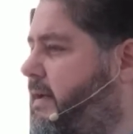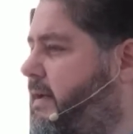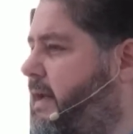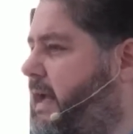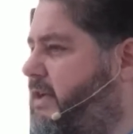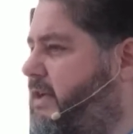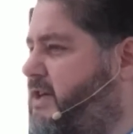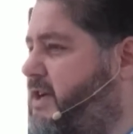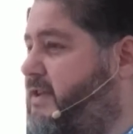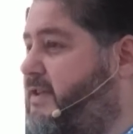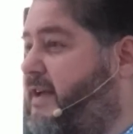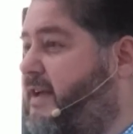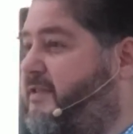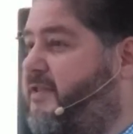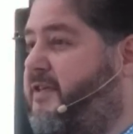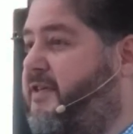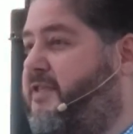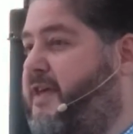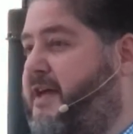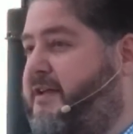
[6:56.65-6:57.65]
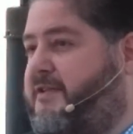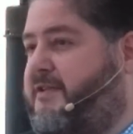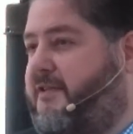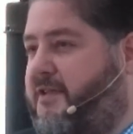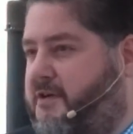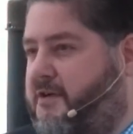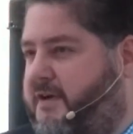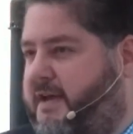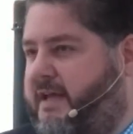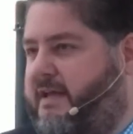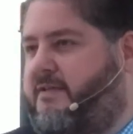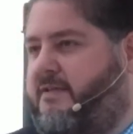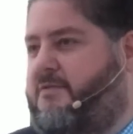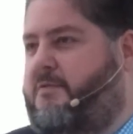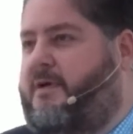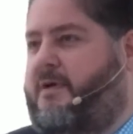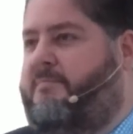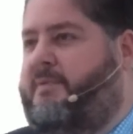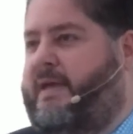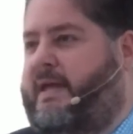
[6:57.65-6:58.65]
And just as the Thessalonians
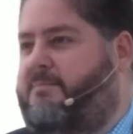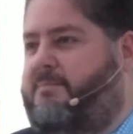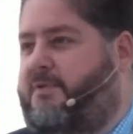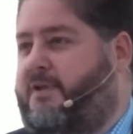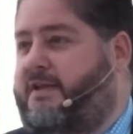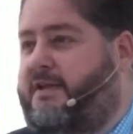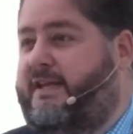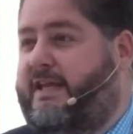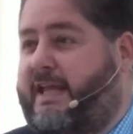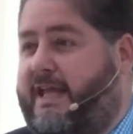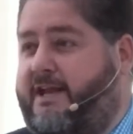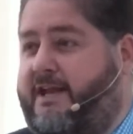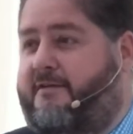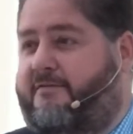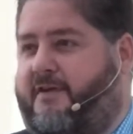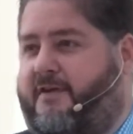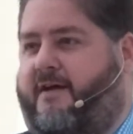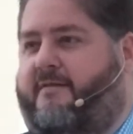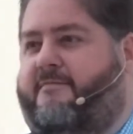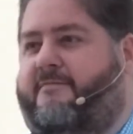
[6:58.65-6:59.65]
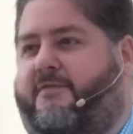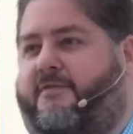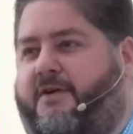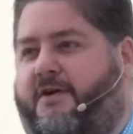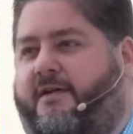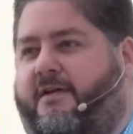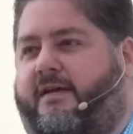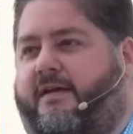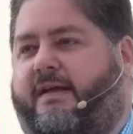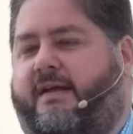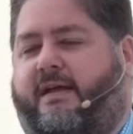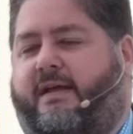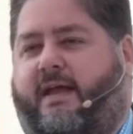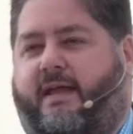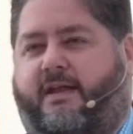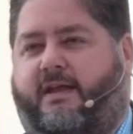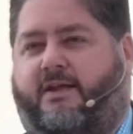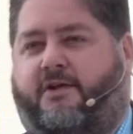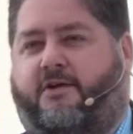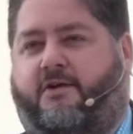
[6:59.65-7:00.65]
were a people in need of comfort
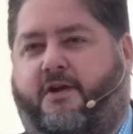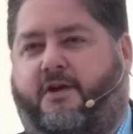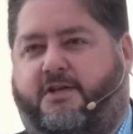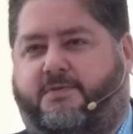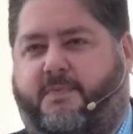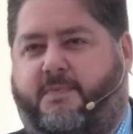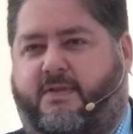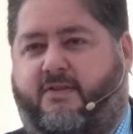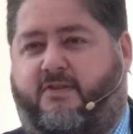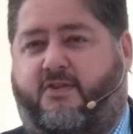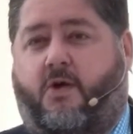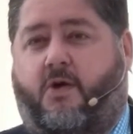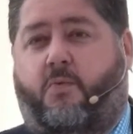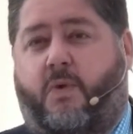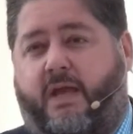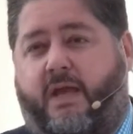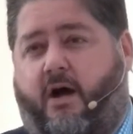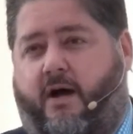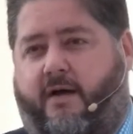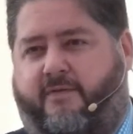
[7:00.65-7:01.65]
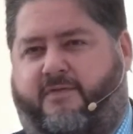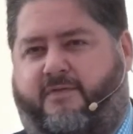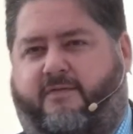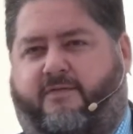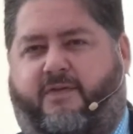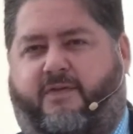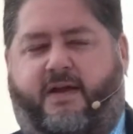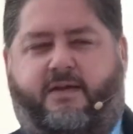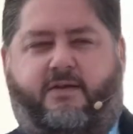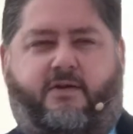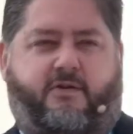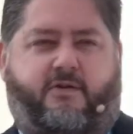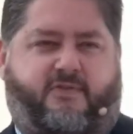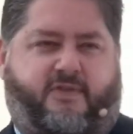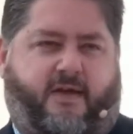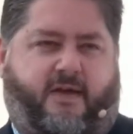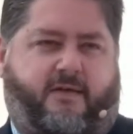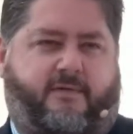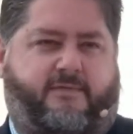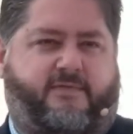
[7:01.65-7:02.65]
and encouragement, so we often find
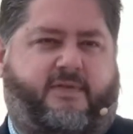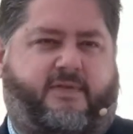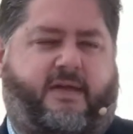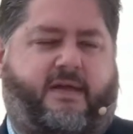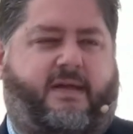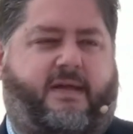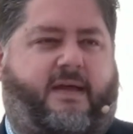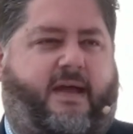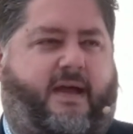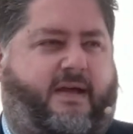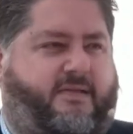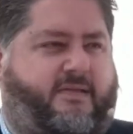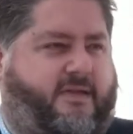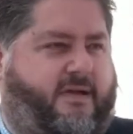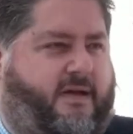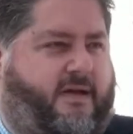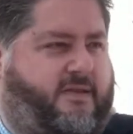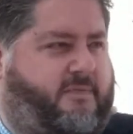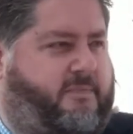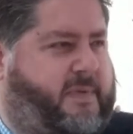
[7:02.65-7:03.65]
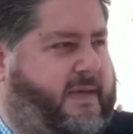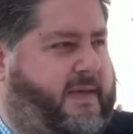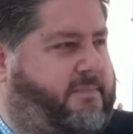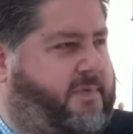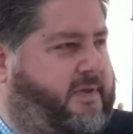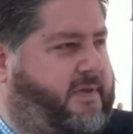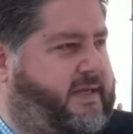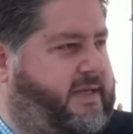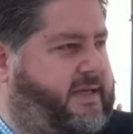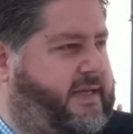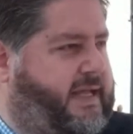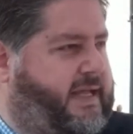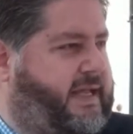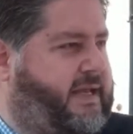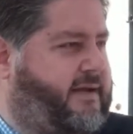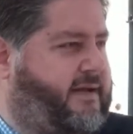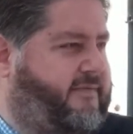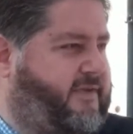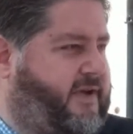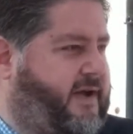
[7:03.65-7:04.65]
ourselves as God's people in need
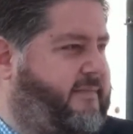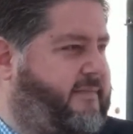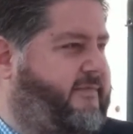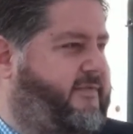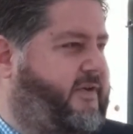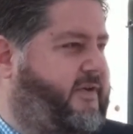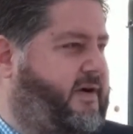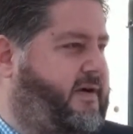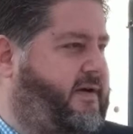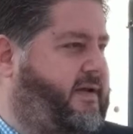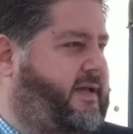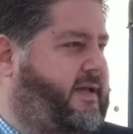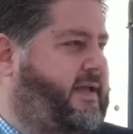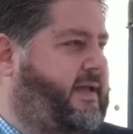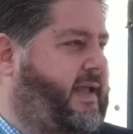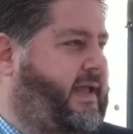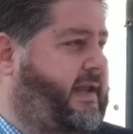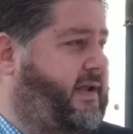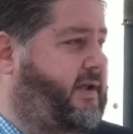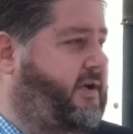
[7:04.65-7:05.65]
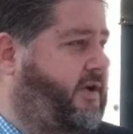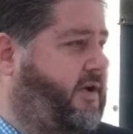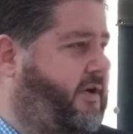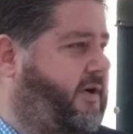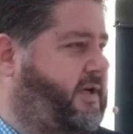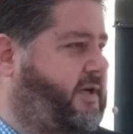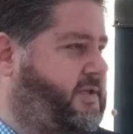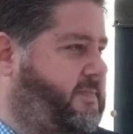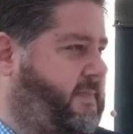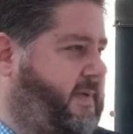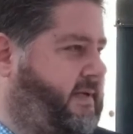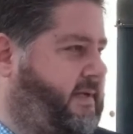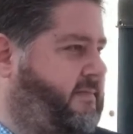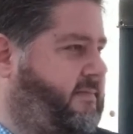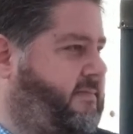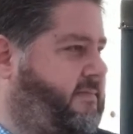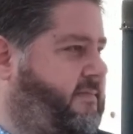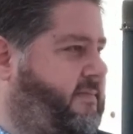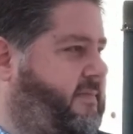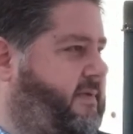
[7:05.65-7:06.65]
of comfort and encouragement.
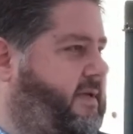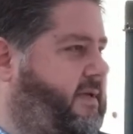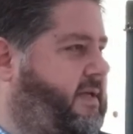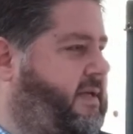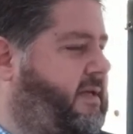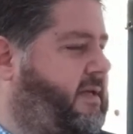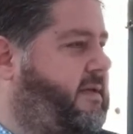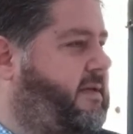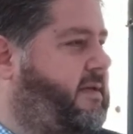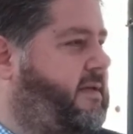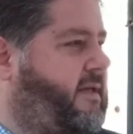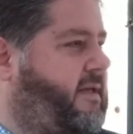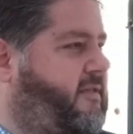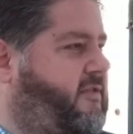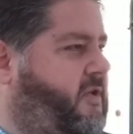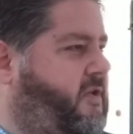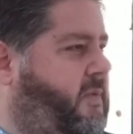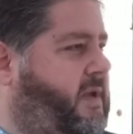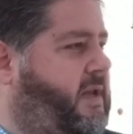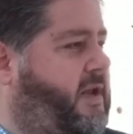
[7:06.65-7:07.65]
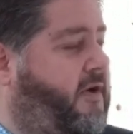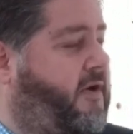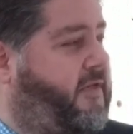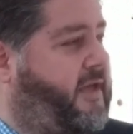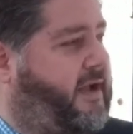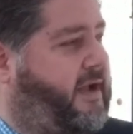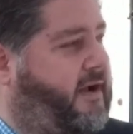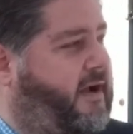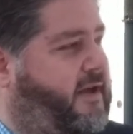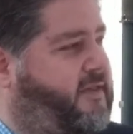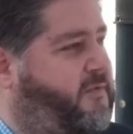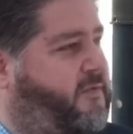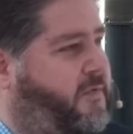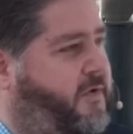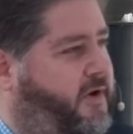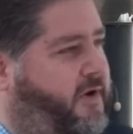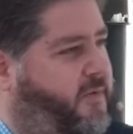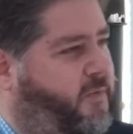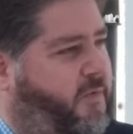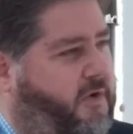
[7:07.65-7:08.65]
And so we know that God's
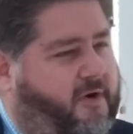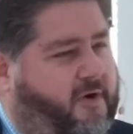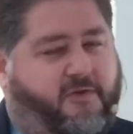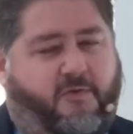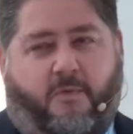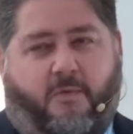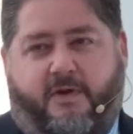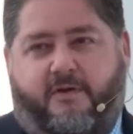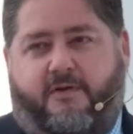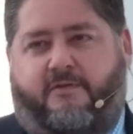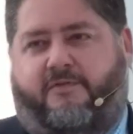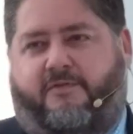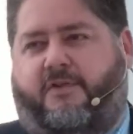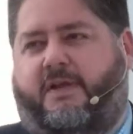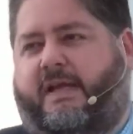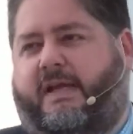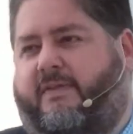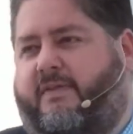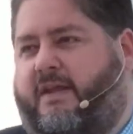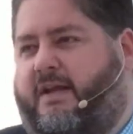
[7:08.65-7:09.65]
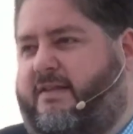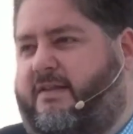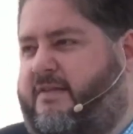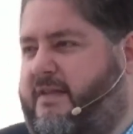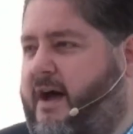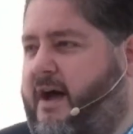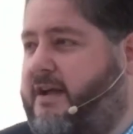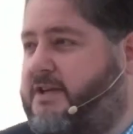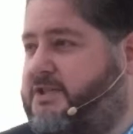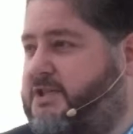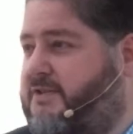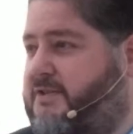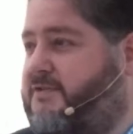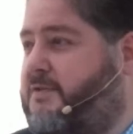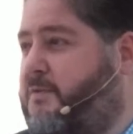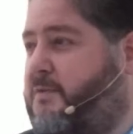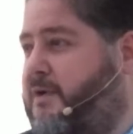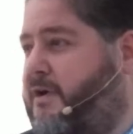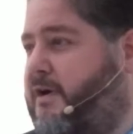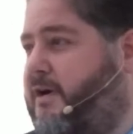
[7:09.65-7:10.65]
word works wonderfully, and that it's not just a
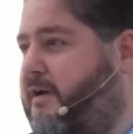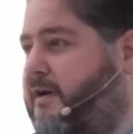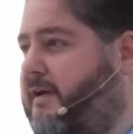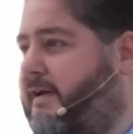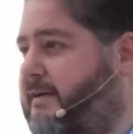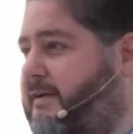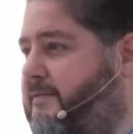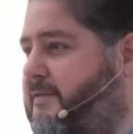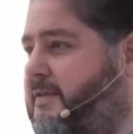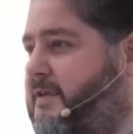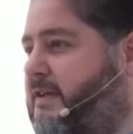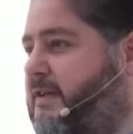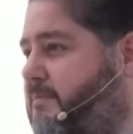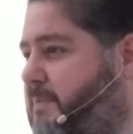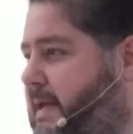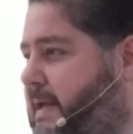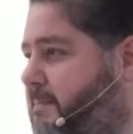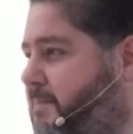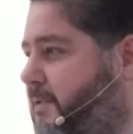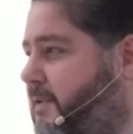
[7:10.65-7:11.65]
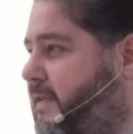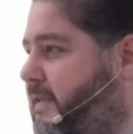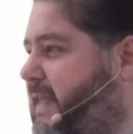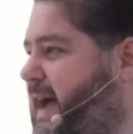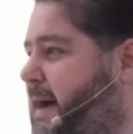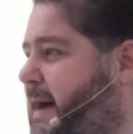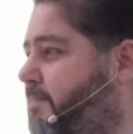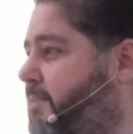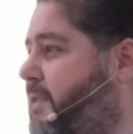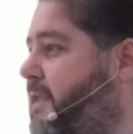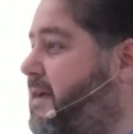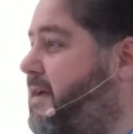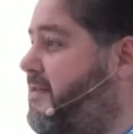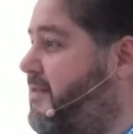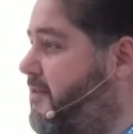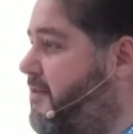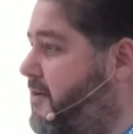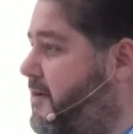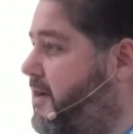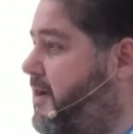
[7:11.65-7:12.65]
word for this people in that place
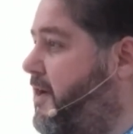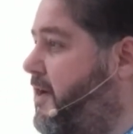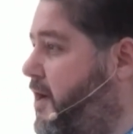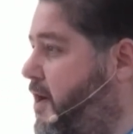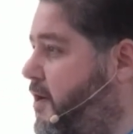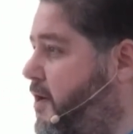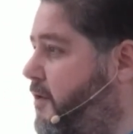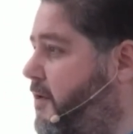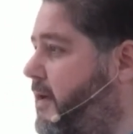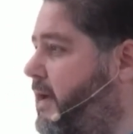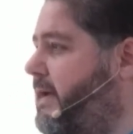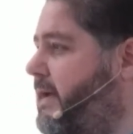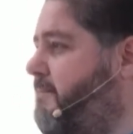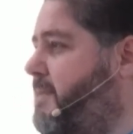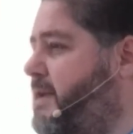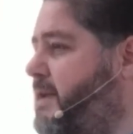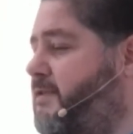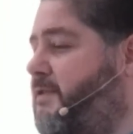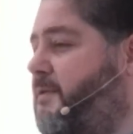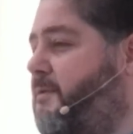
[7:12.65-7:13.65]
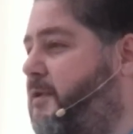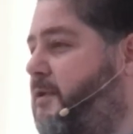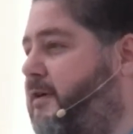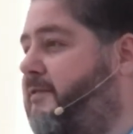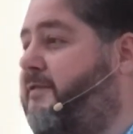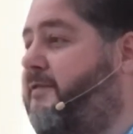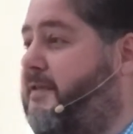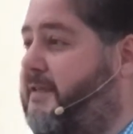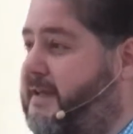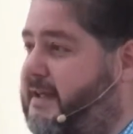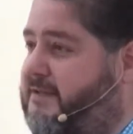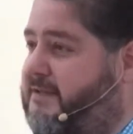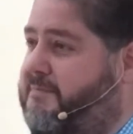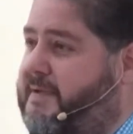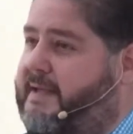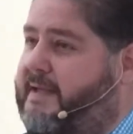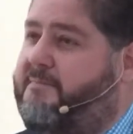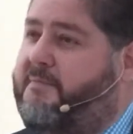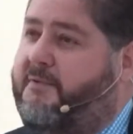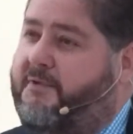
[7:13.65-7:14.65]
long ago, but it's a word for this
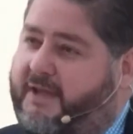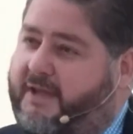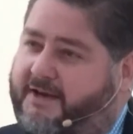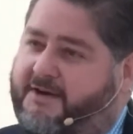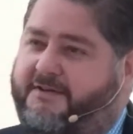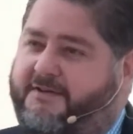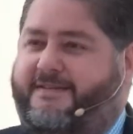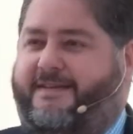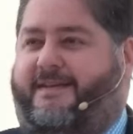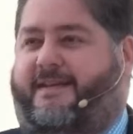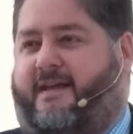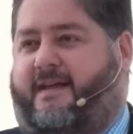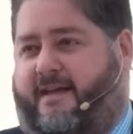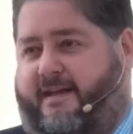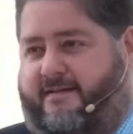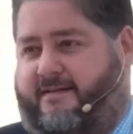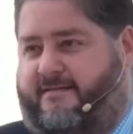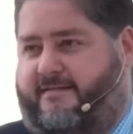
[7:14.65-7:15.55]
people here today,